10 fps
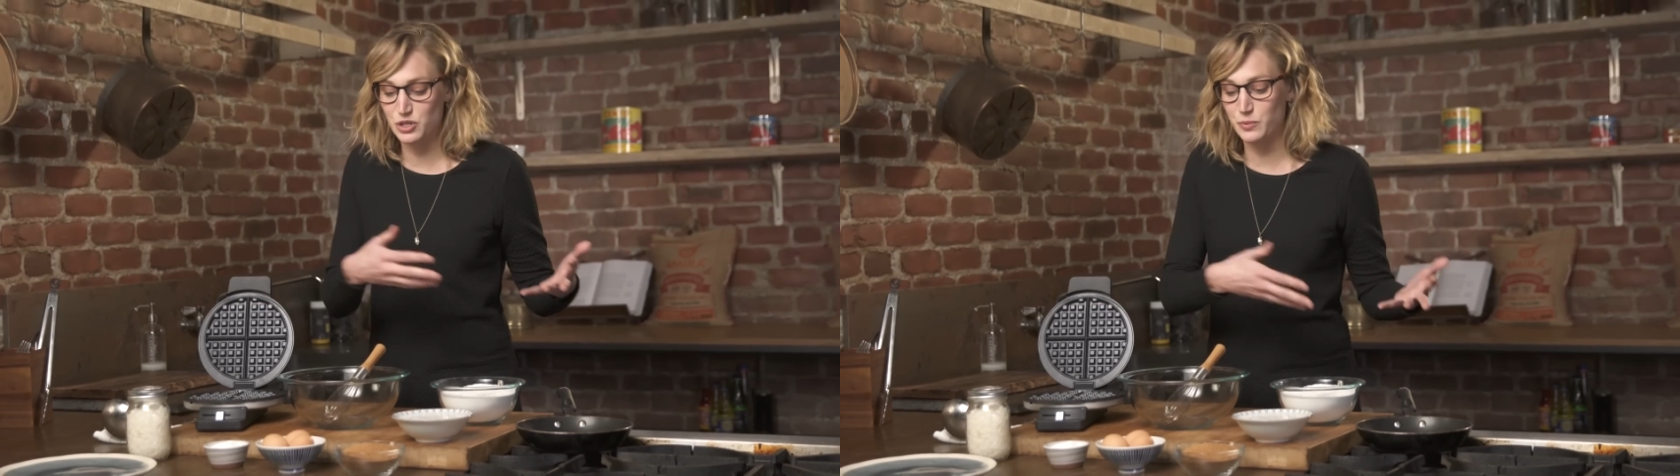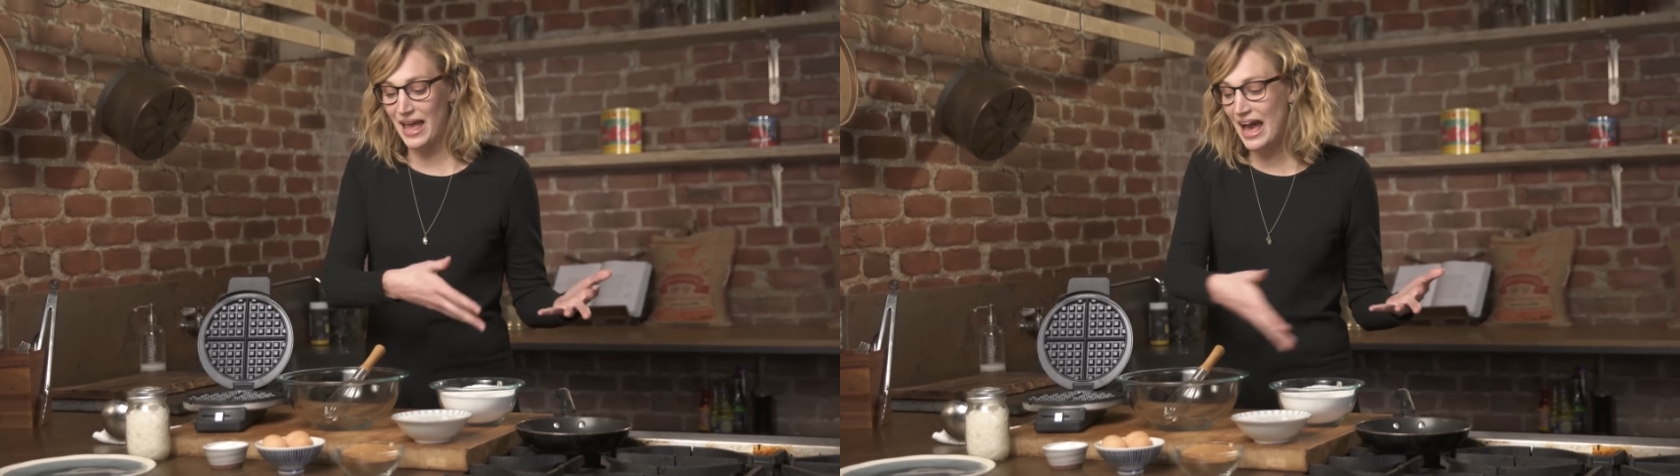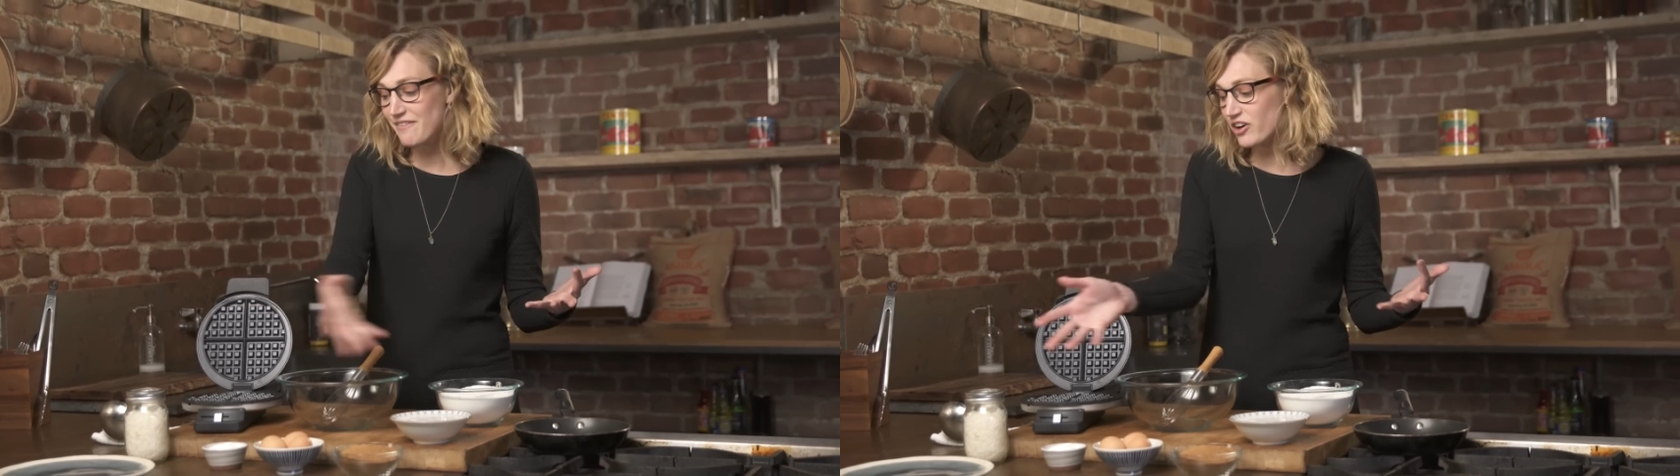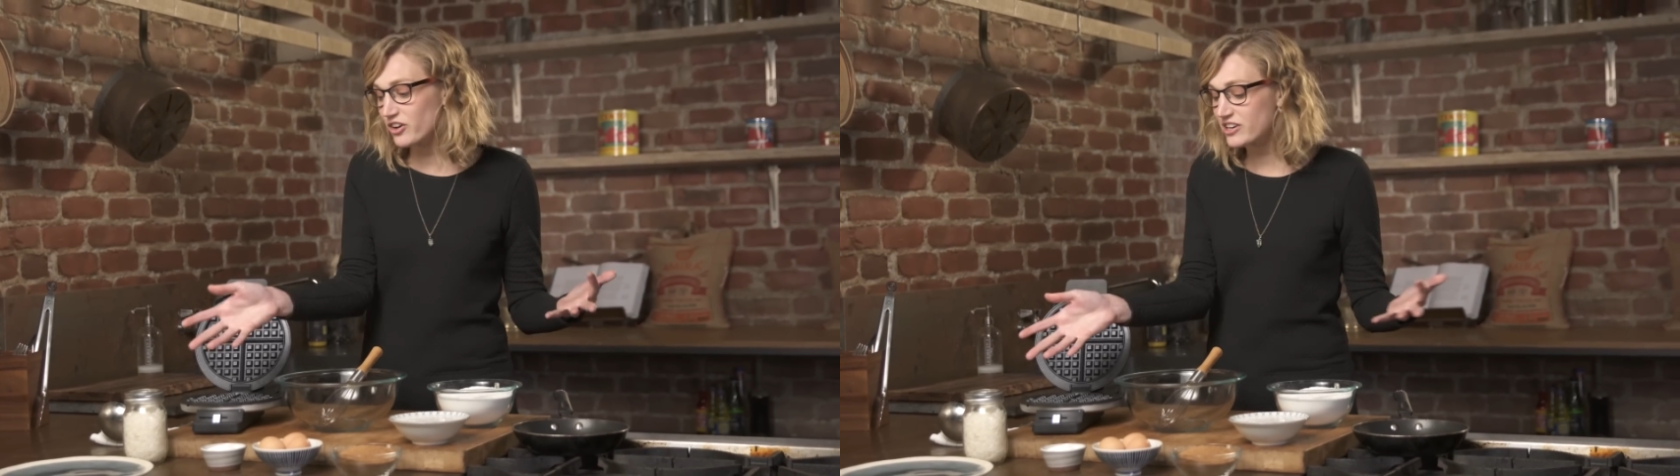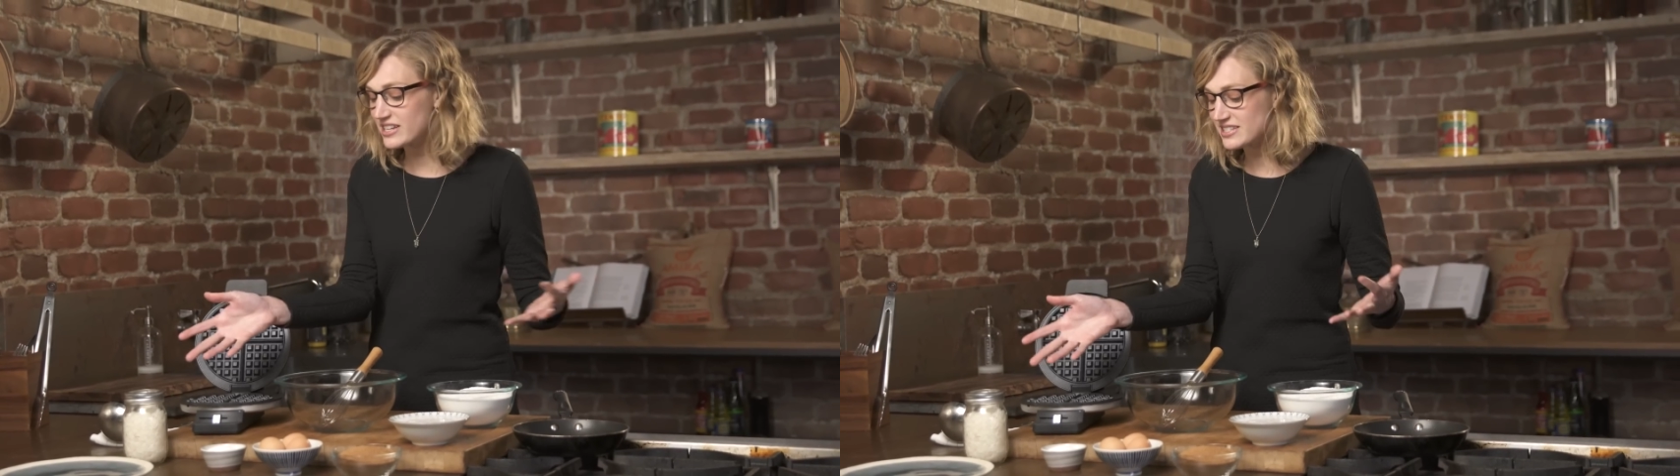So we have our
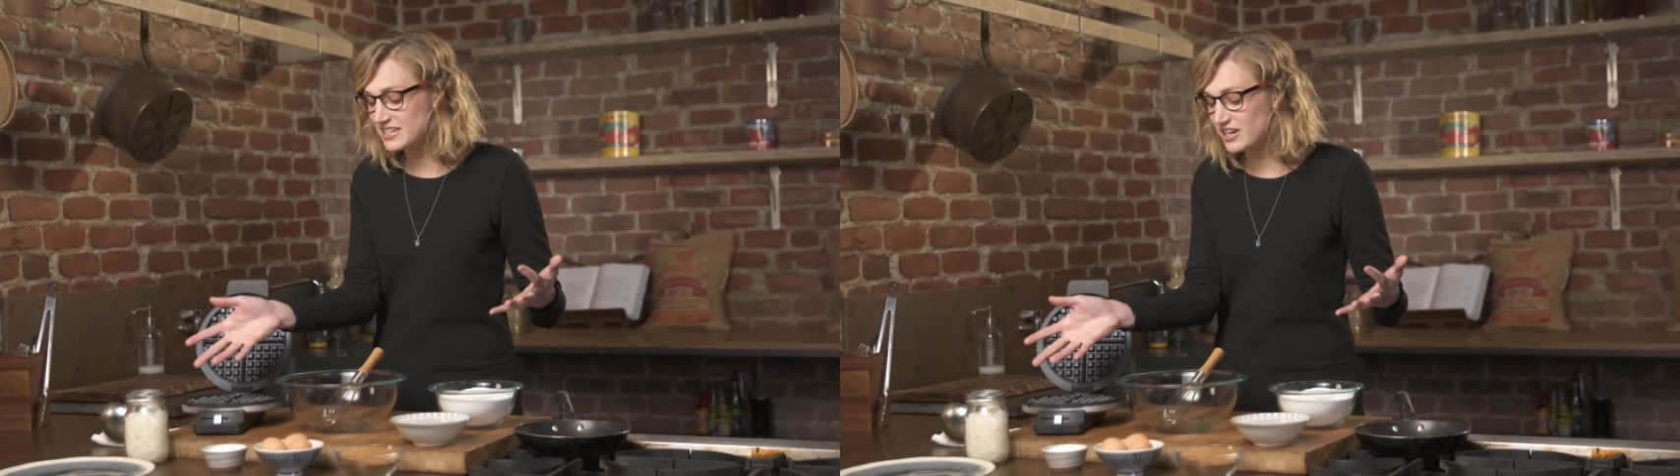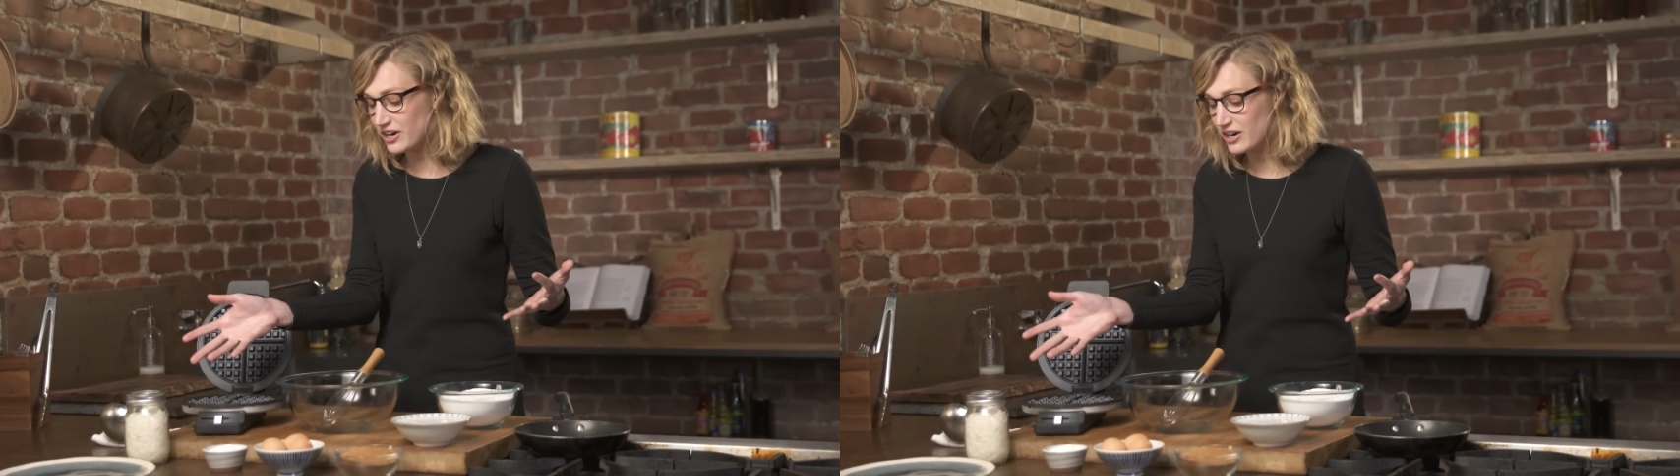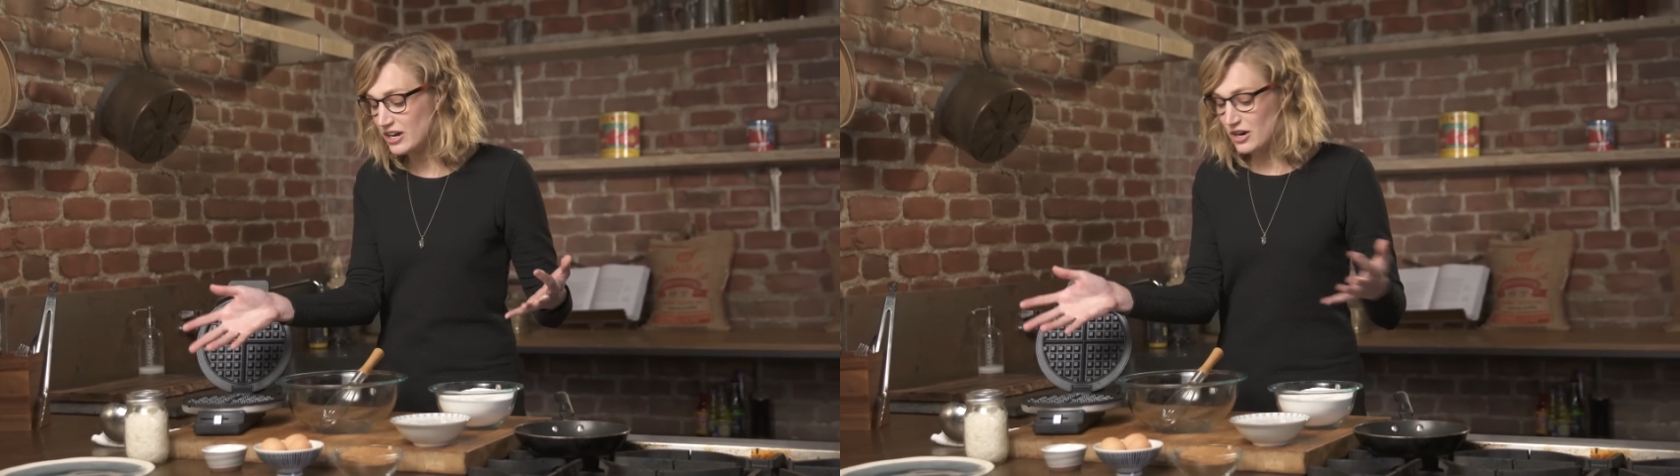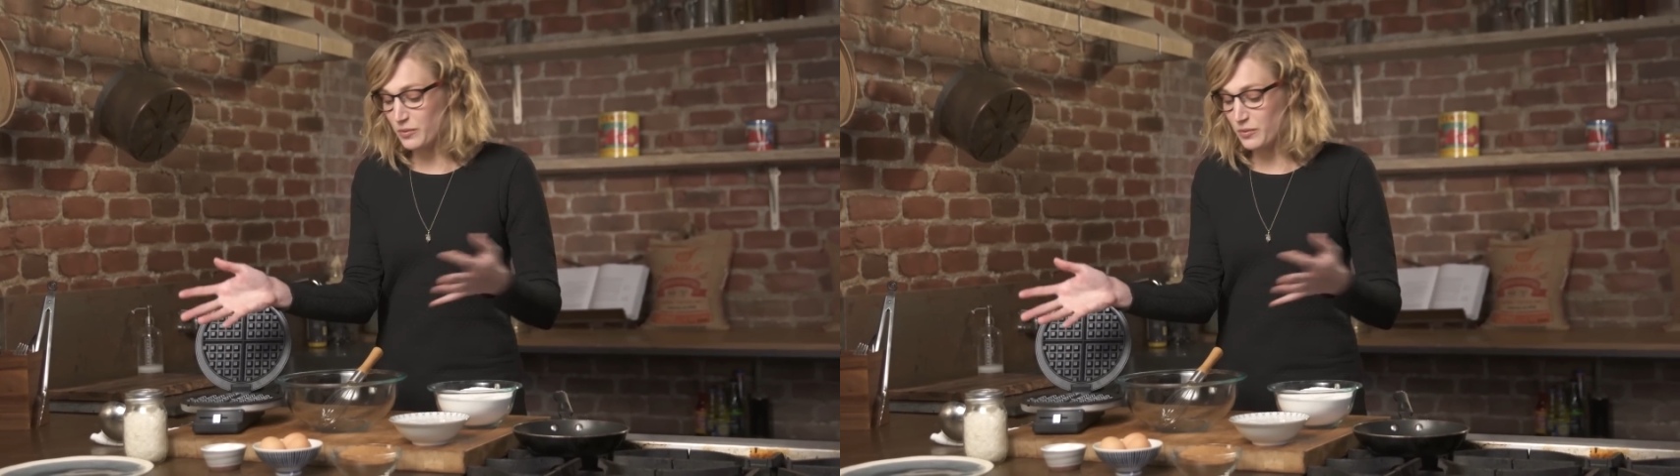ingredients here,